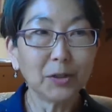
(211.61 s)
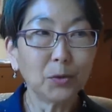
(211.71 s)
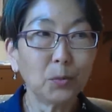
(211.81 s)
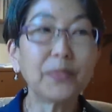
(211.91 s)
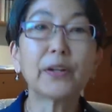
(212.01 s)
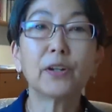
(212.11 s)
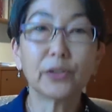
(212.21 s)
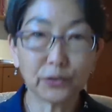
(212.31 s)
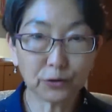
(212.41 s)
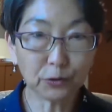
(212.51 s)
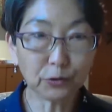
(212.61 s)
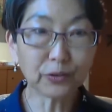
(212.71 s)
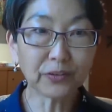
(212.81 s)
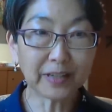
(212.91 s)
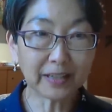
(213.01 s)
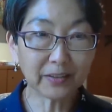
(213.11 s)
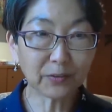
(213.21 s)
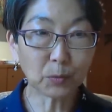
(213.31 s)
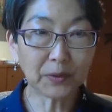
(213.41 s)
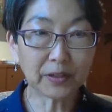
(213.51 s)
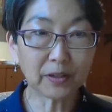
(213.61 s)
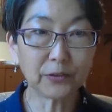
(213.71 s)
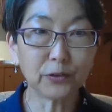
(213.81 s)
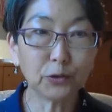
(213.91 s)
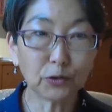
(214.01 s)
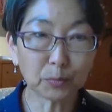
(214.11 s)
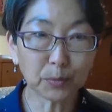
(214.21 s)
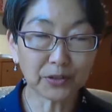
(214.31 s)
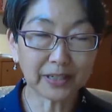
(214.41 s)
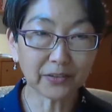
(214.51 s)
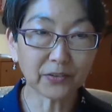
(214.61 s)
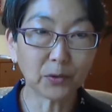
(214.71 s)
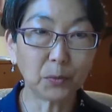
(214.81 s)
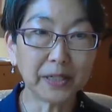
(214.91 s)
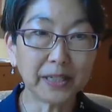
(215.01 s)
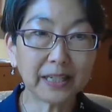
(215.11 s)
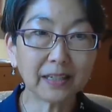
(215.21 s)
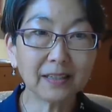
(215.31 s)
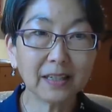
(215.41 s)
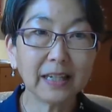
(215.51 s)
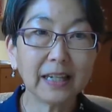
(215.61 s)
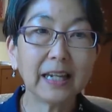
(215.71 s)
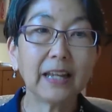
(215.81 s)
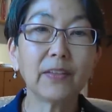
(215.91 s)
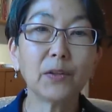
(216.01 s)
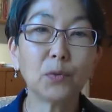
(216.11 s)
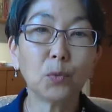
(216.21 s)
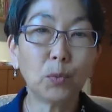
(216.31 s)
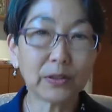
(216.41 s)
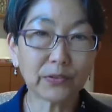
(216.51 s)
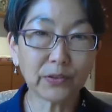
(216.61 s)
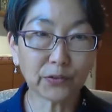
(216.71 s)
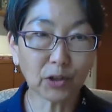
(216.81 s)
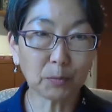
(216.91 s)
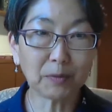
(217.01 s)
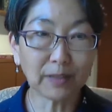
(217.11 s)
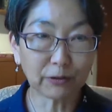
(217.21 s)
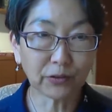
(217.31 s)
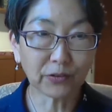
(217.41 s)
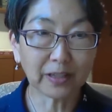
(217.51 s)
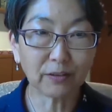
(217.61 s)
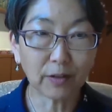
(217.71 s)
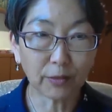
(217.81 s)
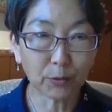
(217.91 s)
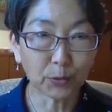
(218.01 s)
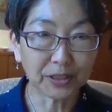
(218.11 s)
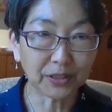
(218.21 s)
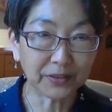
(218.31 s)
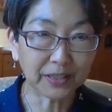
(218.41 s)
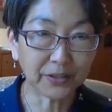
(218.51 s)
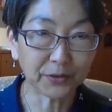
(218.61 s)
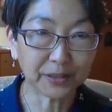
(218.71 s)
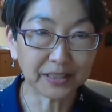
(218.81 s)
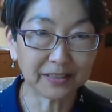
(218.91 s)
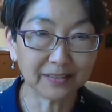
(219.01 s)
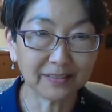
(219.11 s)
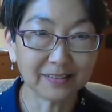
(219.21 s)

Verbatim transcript: what the Constitution says and what the Constitution protects on the one hand, and then what's the scope of legislative authority on the other hand.